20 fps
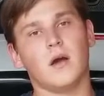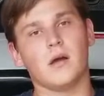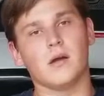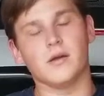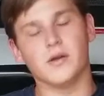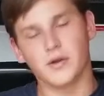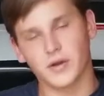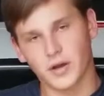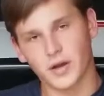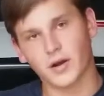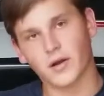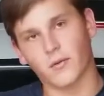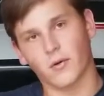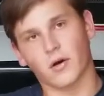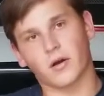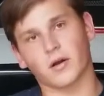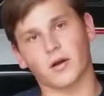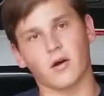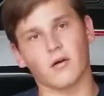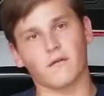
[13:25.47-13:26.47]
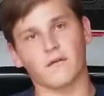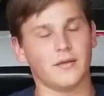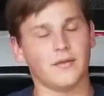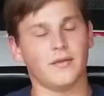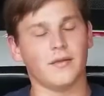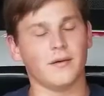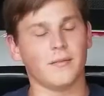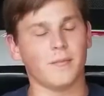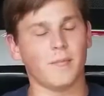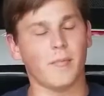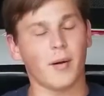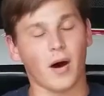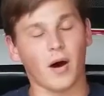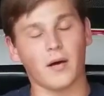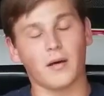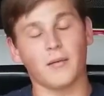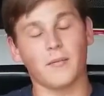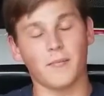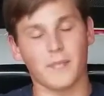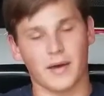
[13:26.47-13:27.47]
you're going to want to go for the
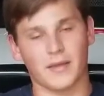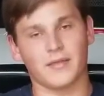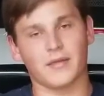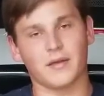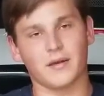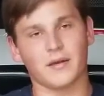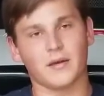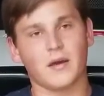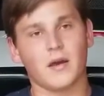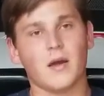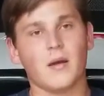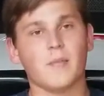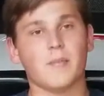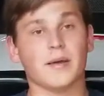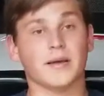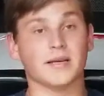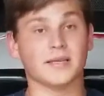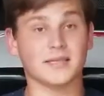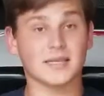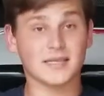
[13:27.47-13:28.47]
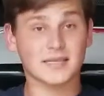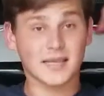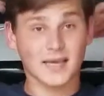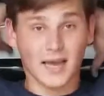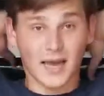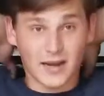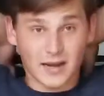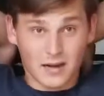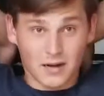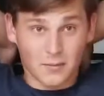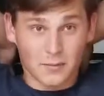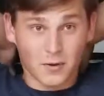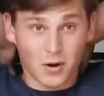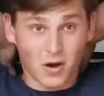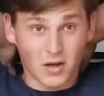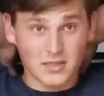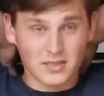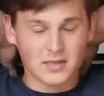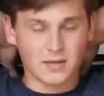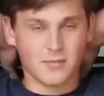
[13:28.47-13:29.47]
bot method, because this thing ended up
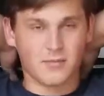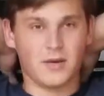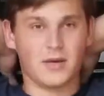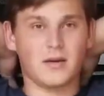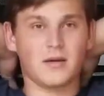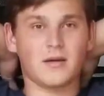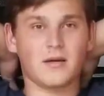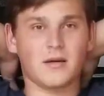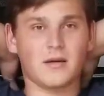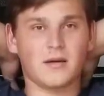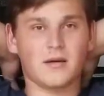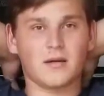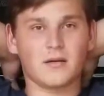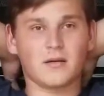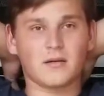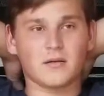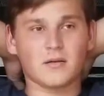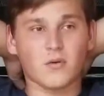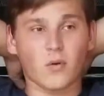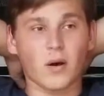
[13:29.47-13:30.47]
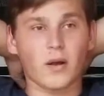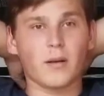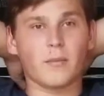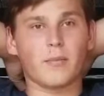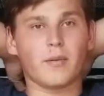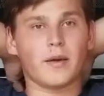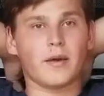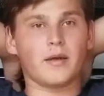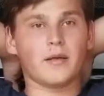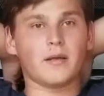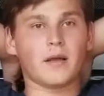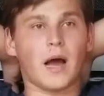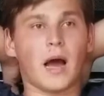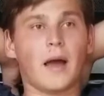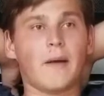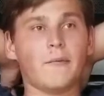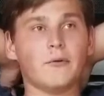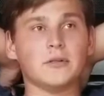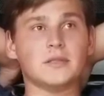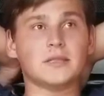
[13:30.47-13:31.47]
costing me quite a bit.
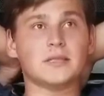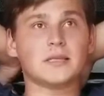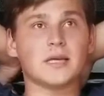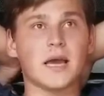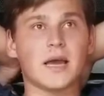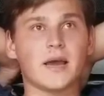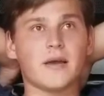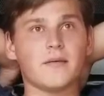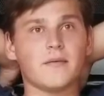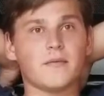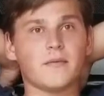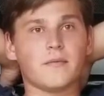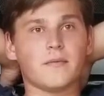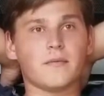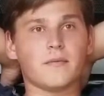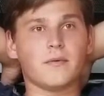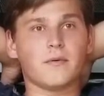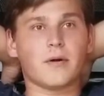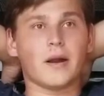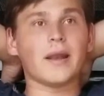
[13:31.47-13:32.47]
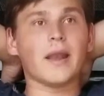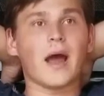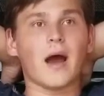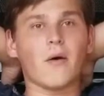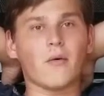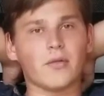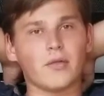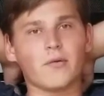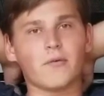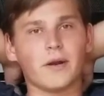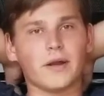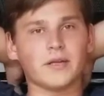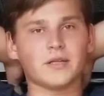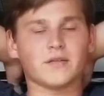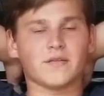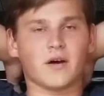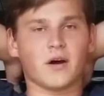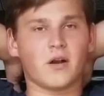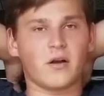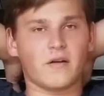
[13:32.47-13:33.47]
I would say right now in the range
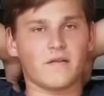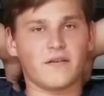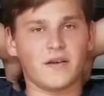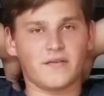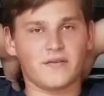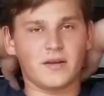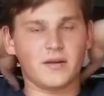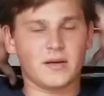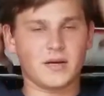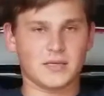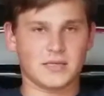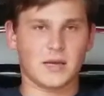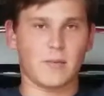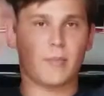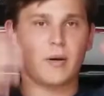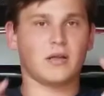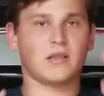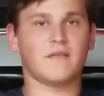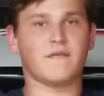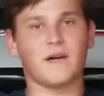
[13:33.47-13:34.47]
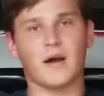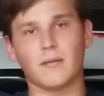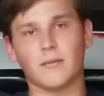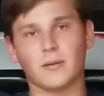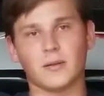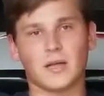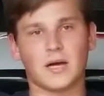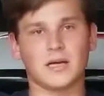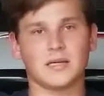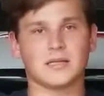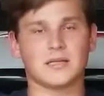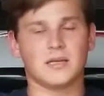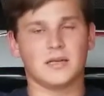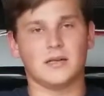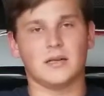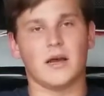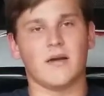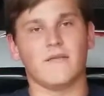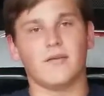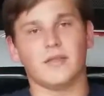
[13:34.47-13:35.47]
of 150, because I bought the fiberglass and
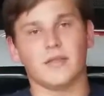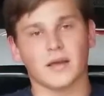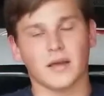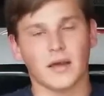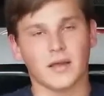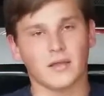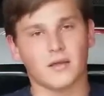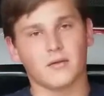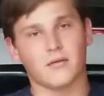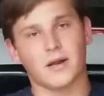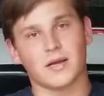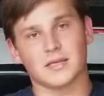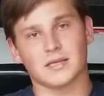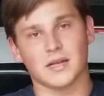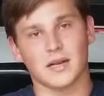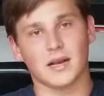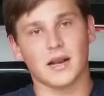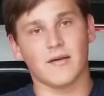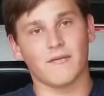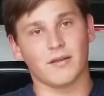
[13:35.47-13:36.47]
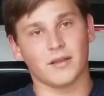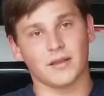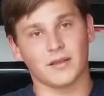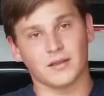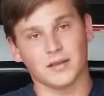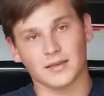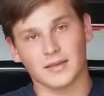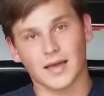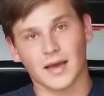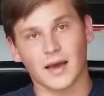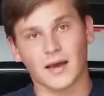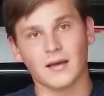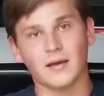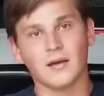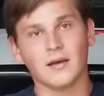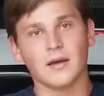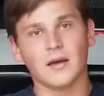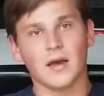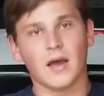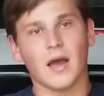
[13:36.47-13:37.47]
everything and the resin and everything like that.
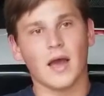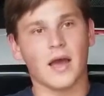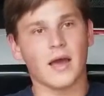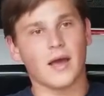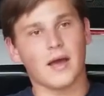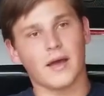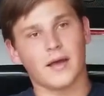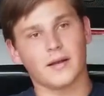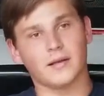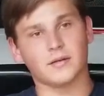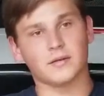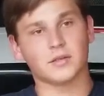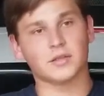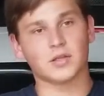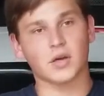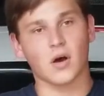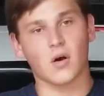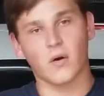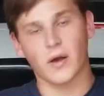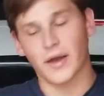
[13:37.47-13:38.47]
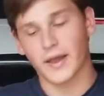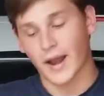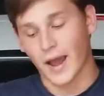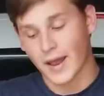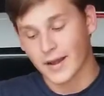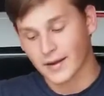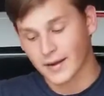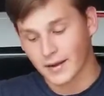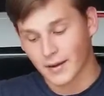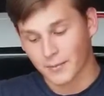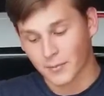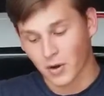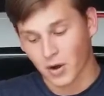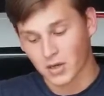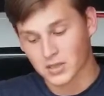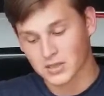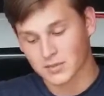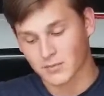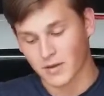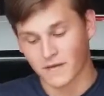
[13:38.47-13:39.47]
And so it ended up
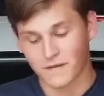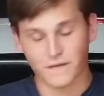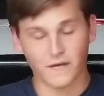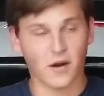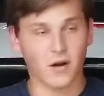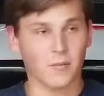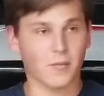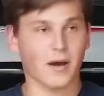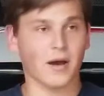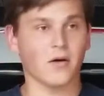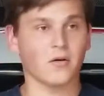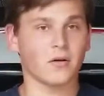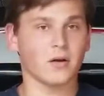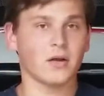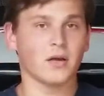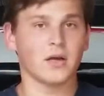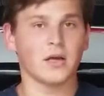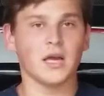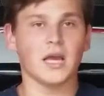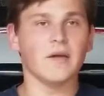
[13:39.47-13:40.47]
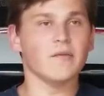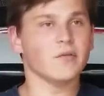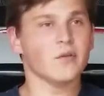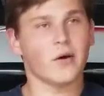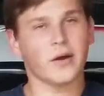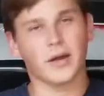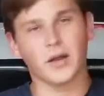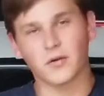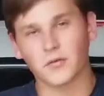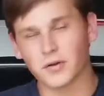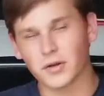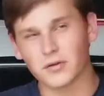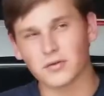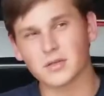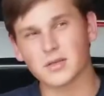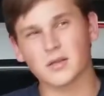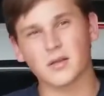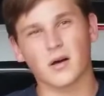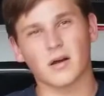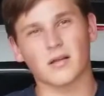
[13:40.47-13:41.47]
costing me a fair amount, even though I can reuse
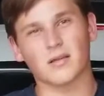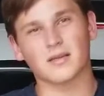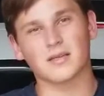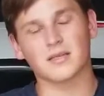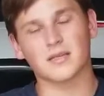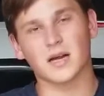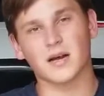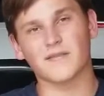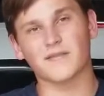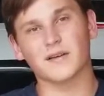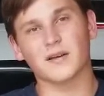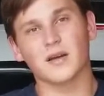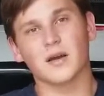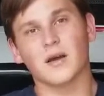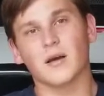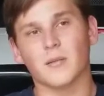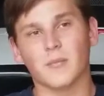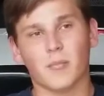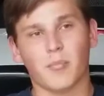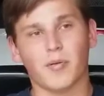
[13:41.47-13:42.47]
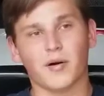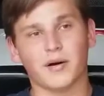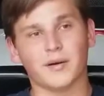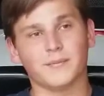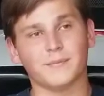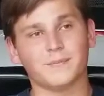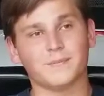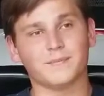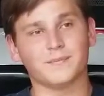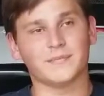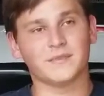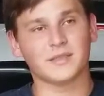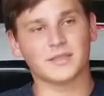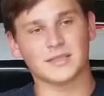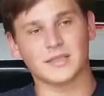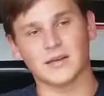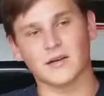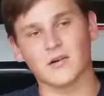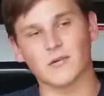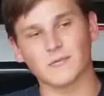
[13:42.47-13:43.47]
a lot of the stuff, but
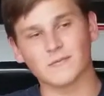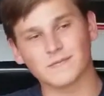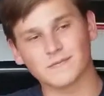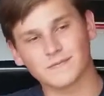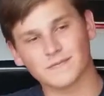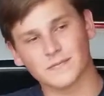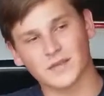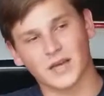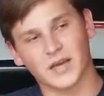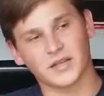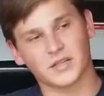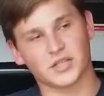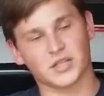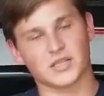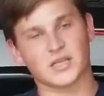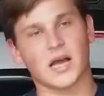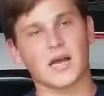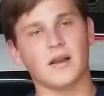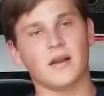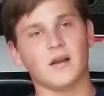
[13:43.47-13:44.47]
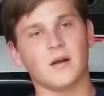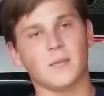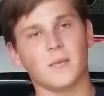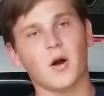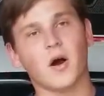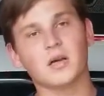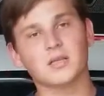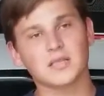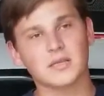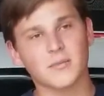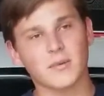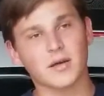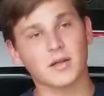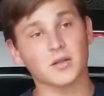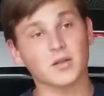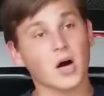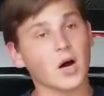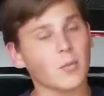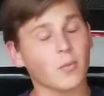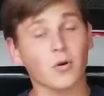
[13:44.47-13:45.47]
still, it just ended up costing me a
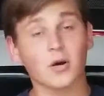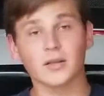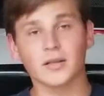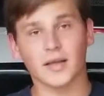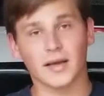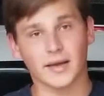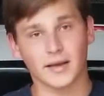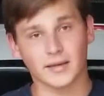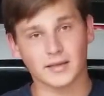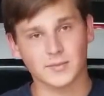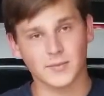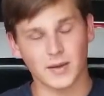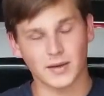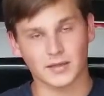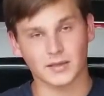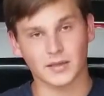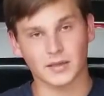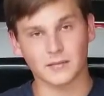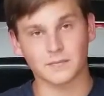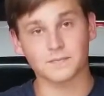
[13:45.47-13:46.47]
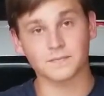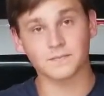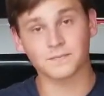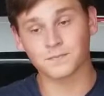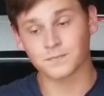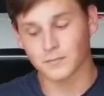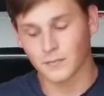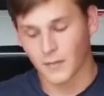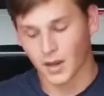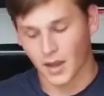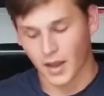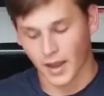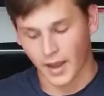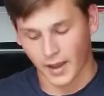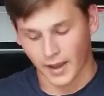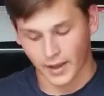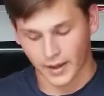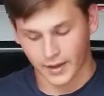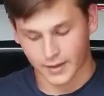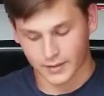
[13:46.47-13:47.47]
lot more than I expected.
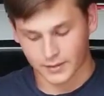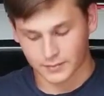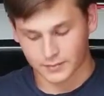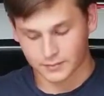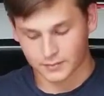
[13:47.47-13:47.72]
And